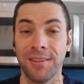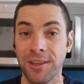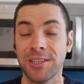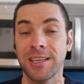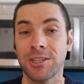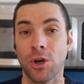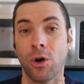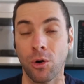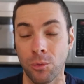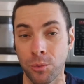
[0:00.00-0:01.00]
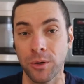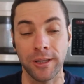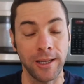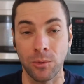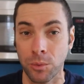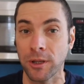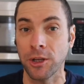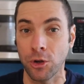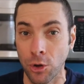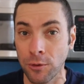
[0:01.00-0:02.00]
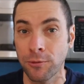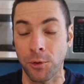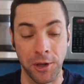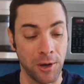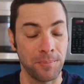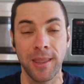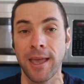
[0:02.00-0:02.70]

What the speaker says: These things are really good for you.